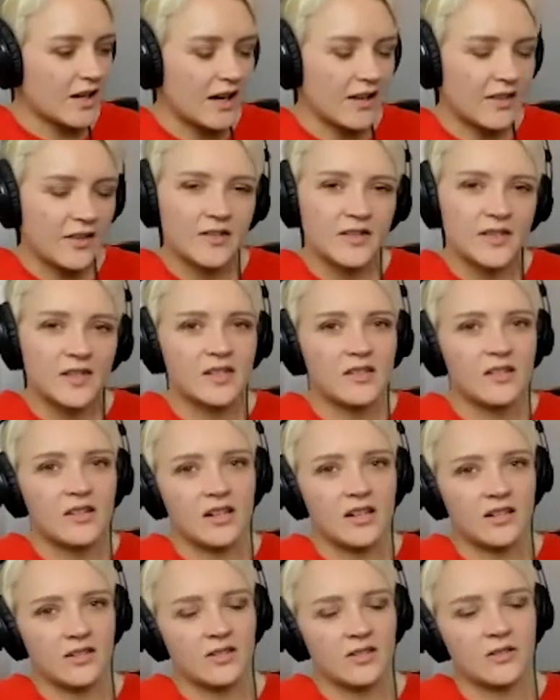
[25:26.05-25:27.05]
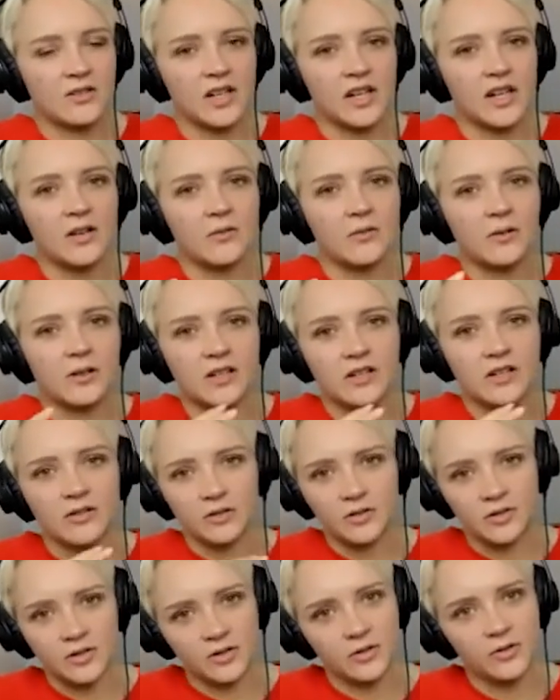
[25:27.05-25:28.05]
Others in your industry or in
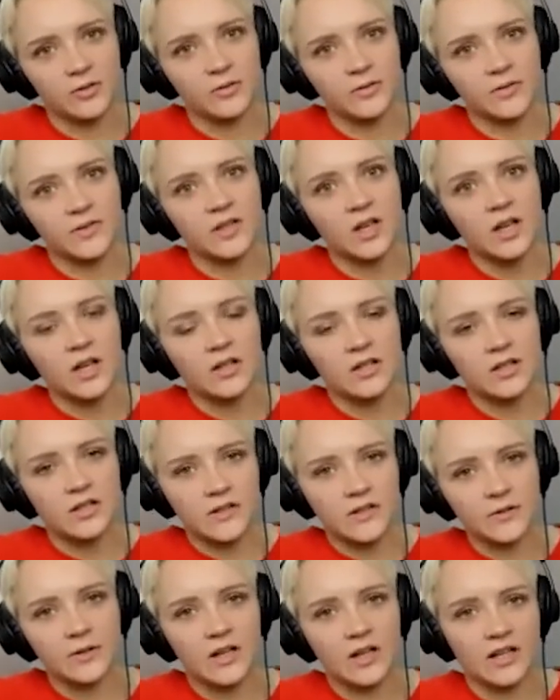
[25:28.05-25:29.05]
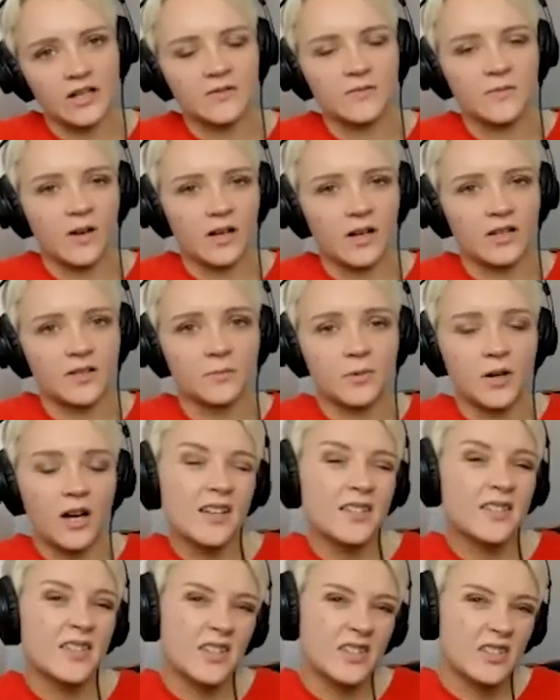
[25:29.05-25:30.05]
your shoes doing as far as
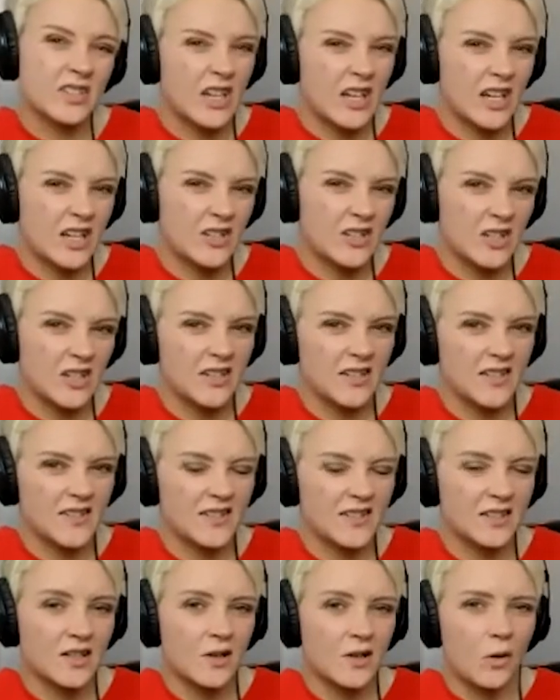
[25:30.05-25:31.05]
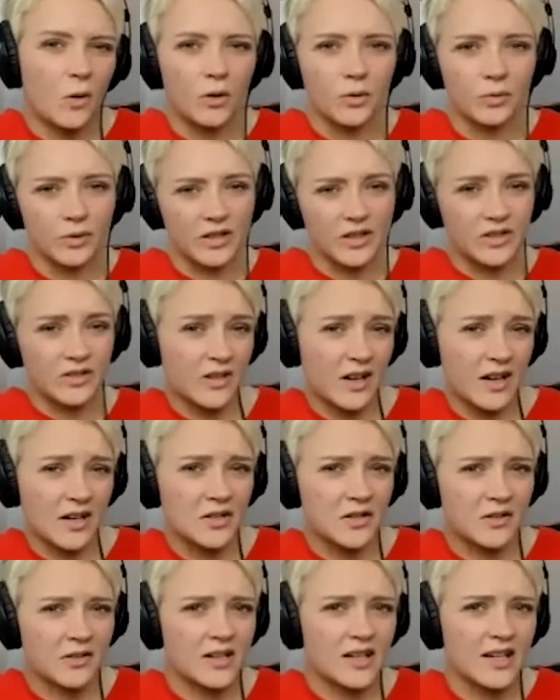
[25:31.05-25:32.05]
process changes or
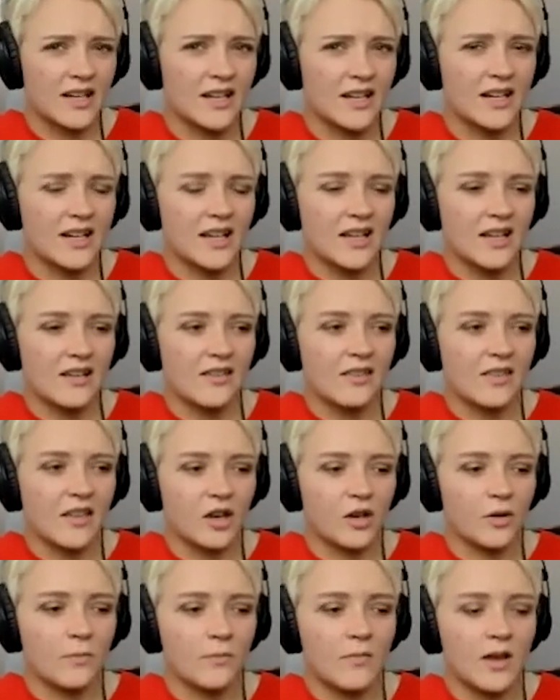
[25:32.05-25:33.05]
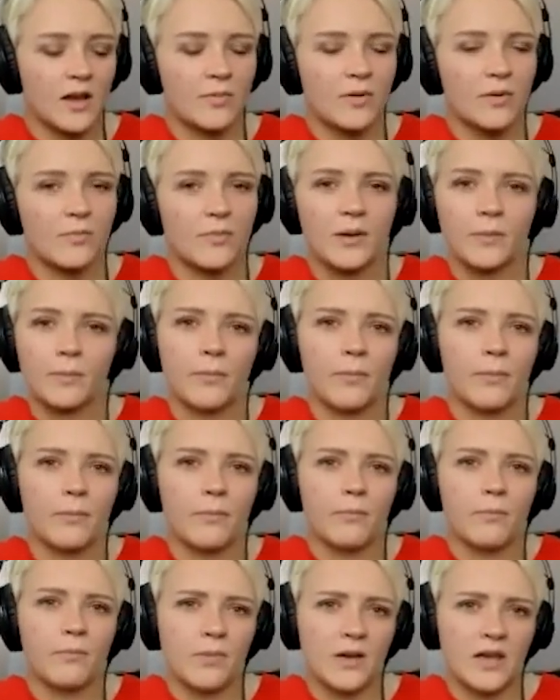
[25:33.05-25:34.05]
restructuring that could maybe
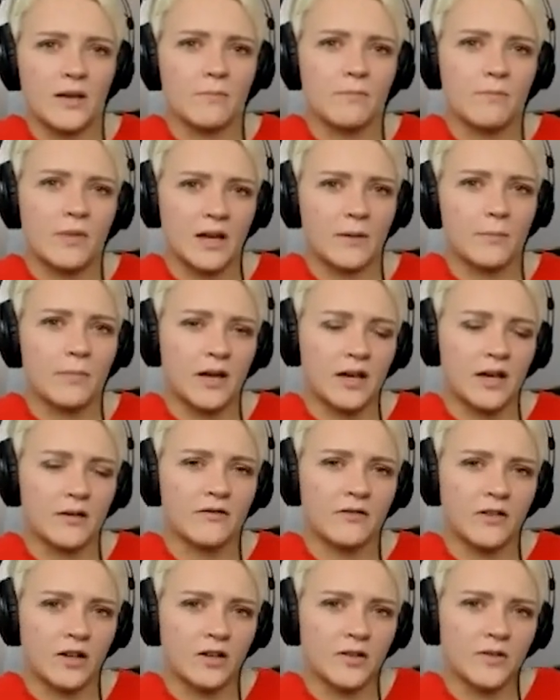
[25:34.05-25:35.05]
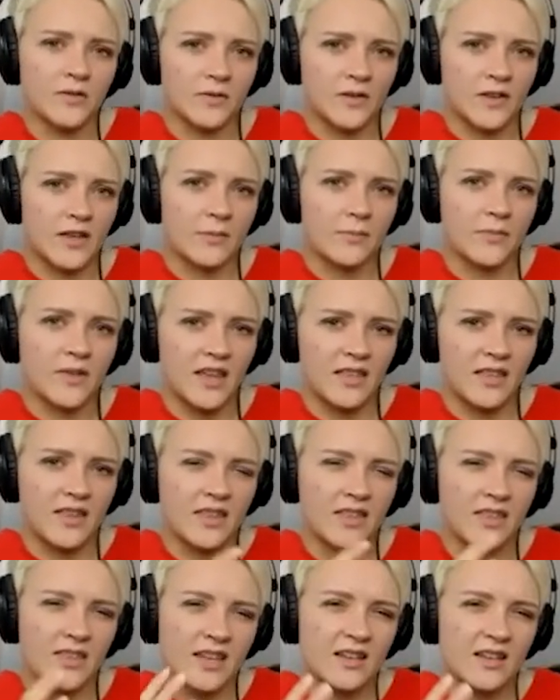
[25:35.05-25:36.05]
be big pitfalls for them, like
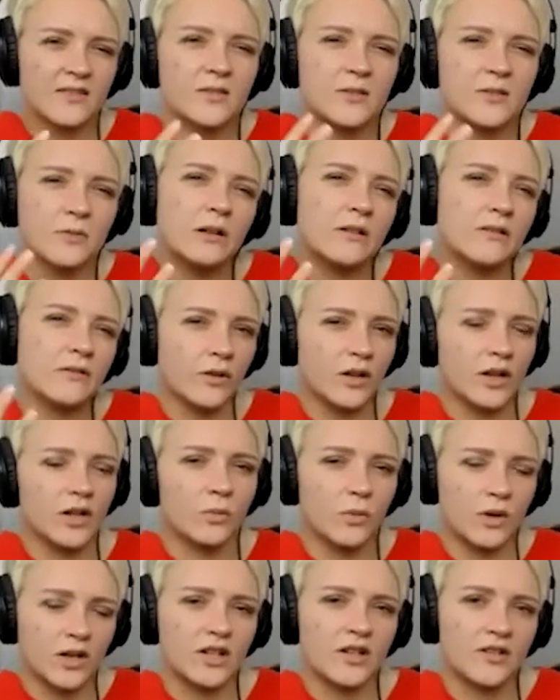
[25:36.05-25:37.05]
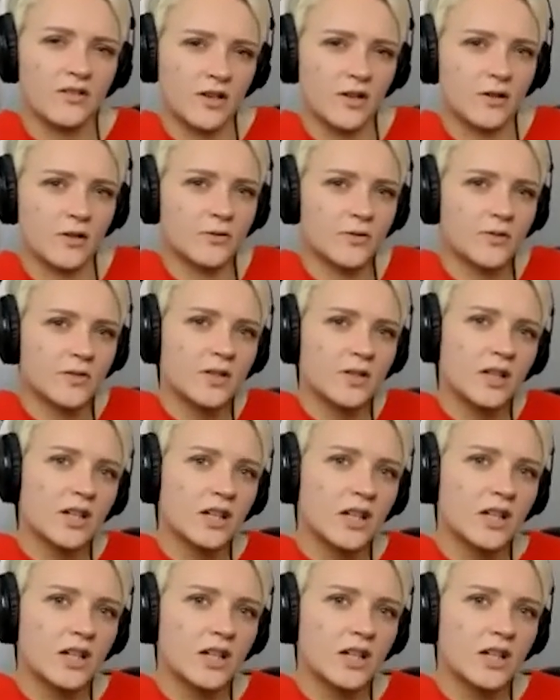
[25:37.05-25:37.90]
the things to avoid. What are those?